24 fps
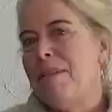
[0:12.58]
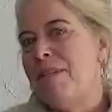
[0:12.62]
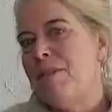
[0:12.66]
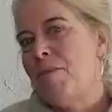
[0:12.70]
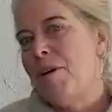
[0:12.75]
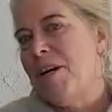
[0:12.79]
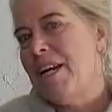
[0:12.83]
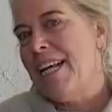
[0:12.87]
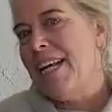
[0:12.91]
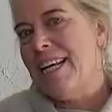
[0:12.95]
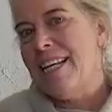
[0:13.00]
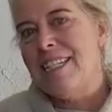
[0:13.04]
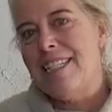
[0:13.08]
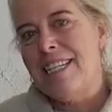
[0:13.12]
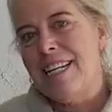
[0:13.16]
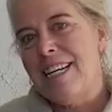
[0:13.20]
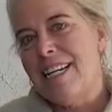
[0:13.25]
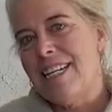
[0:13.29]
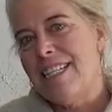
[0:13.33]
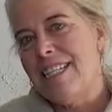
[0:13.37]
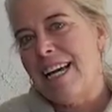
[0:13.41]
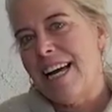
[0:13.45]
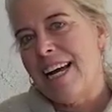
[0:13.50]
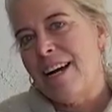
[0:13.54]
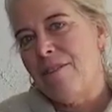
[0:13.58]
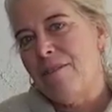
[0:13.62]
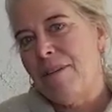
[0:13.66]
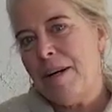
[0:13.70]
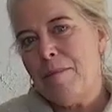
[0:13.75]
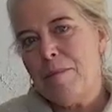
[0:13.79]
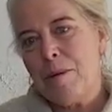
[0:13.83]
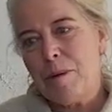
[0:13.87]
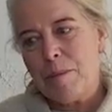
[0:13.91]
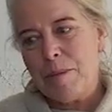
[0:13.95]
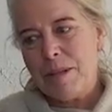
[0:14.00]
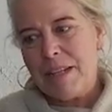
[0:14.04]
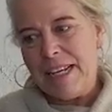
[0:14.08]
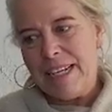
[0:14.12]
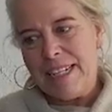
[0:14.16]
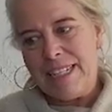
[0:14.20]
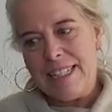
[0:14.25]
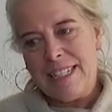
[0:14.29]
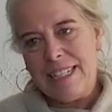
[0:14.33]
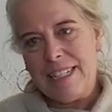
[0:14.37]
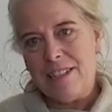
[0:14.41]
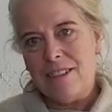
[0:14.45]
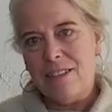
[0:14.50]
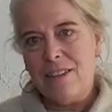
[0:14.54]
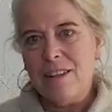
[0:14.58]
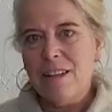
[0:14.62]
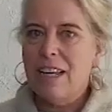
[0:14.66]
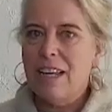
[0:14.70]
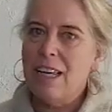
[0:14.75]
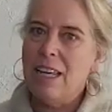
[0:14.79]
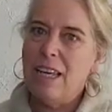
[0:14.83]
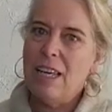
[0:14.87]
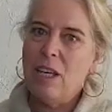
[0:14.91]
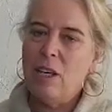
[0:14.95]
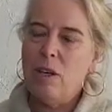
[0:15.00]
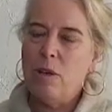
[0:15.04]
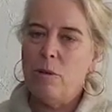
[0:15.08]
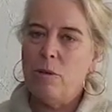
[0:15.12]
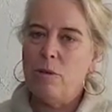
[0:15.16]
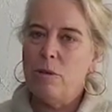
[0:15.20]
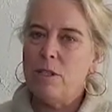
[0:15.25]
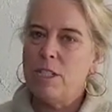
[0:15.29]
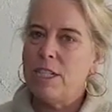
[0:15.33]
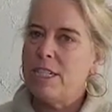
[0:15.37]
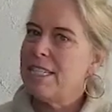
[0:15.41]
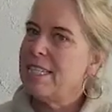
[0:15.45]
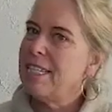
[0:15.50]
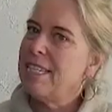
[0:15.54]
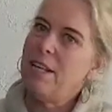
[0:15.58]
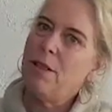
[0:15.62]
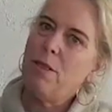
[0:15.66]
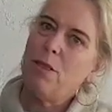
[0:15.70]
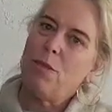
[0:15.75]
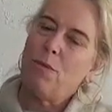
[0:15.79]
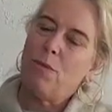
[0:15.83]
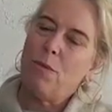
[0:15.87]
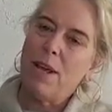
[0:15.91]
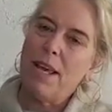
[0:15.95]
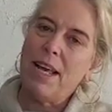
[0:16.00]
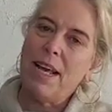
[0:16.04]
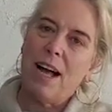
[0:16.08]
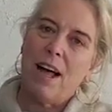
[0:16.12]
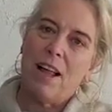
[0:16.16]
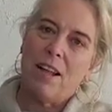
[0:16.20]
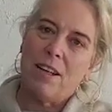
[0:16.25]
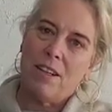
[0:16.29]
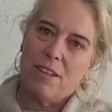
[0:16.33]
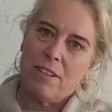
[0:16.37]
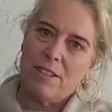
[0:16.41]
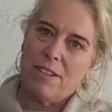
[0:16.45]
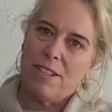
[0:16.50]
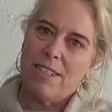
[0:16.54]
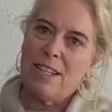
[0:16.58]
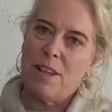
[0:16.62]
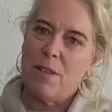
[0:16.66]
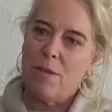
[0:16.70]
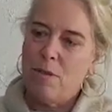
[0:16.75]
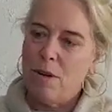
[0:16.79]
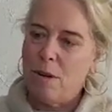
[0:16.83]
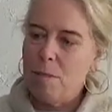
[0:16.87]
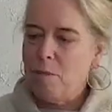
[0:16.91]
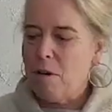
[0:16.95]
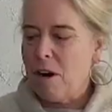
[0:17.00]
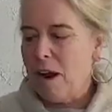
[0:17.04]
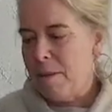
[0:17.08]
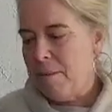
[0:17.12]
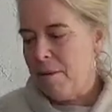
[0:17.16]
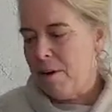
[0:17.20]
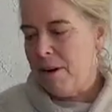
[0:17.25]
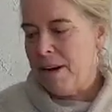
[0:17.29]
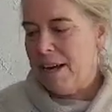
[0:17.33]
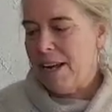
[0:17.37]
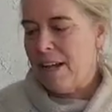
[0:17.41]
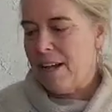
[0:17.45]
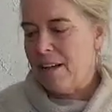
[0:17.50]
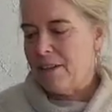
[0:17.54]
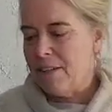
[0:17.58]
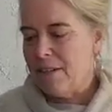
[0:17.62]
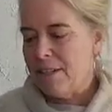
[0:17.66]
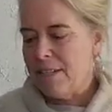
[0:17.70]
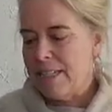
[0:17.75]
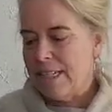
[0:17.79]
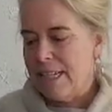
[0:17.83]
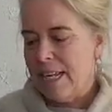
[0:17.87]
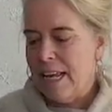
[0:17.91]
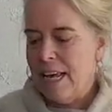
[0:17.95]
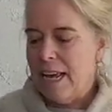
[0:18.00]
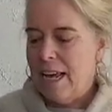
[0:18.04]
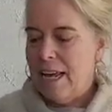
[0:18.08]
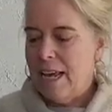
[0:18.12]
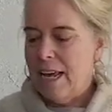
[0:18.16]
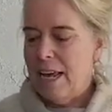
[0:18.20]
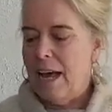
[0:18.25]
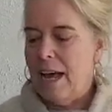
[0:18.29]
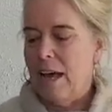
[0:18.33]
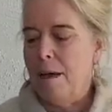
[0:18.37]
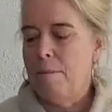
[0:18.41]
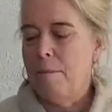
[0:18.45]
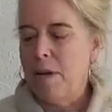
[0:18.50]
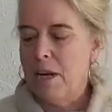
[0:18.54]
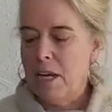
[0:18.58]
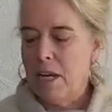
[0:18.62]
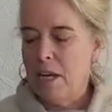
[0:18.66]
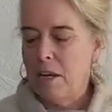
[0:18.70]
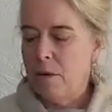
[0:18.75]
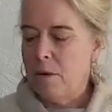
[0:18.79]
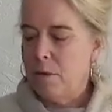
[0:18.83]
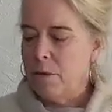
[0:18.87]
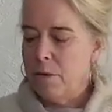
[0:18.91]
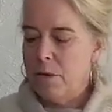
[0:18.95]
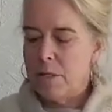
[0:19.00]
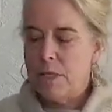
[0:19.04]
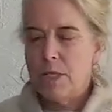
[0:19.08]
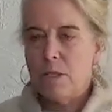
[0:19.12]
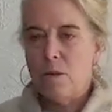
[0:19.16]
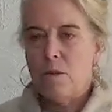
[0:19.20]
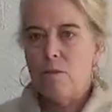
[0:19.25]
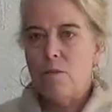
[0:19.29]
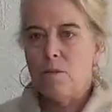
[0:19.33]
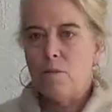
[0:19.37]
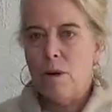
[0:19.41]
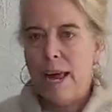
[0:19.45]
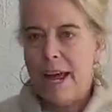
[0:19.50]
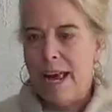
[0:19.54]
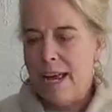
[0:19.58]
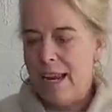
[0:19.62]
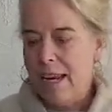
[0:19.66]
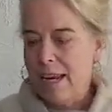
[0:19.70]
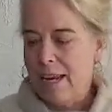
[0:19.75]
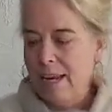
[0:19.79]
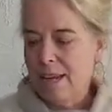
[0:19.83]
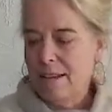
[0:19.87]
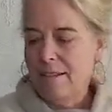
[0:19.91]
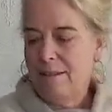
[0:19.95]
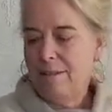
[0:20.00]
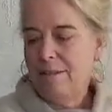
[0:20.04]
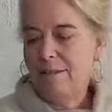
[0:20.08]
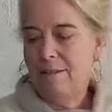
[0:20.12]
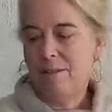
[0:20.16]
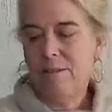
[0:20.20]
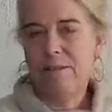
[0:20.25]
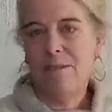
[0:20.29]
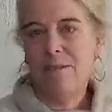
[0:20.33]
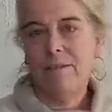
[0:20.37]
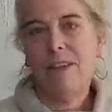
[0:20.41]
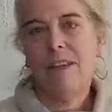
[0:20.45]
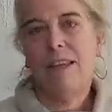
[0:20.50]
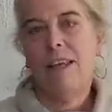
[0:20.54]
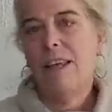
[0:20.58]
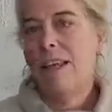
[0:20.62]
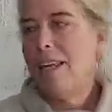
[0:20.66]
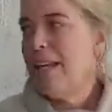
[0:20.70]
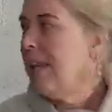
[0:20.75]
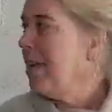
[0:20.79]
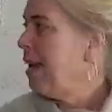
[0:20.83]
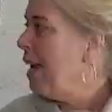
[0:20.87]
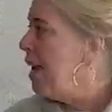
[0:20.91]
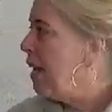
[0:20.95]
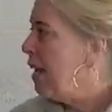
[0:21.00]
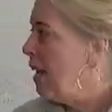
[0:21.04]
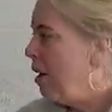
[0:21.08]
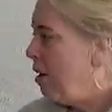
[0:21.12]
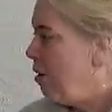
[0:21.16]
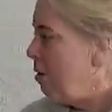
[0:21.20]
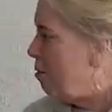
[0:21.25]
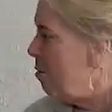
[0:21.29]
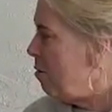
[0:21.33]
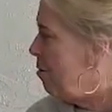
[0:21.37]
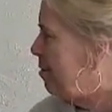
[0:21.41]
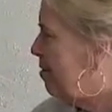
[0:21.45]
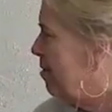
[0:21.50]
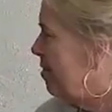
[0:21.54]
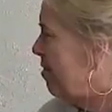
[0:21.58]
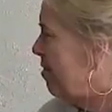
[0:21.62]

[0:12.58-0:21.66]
It's pretty easy to dye a rainbow play silk. You just need three colors, the three primary colors. I'm going to use red, yellow,